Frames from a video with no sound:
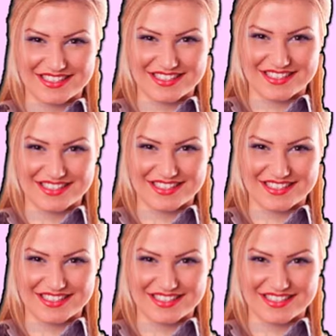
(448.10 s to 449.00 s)

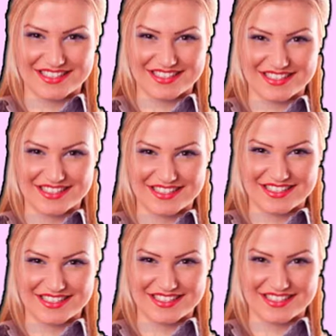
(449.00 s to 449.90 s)

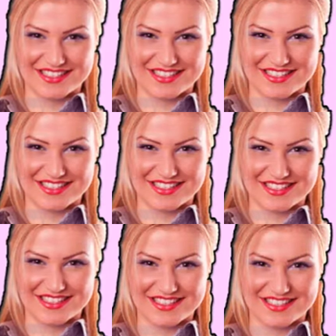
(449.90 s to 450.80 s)

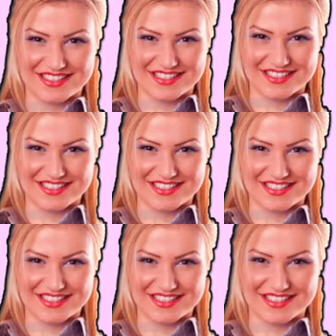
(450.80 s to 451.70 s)

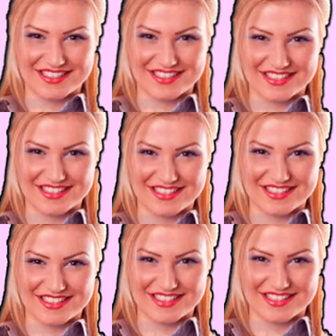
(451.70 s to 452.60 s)

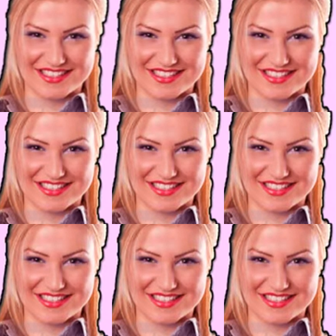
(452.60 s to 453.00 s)
Nobody speaks.